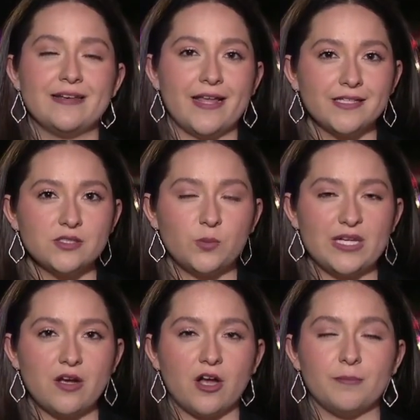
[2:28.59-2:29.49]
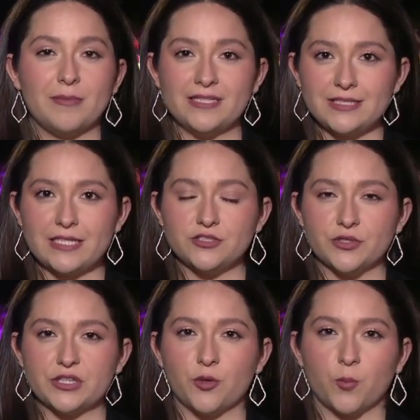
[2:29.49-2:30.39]
next week on Monday
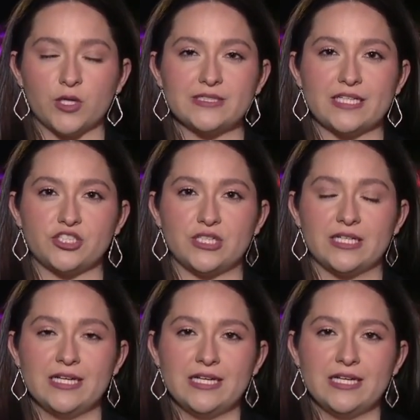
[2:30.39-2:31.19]
during their work session.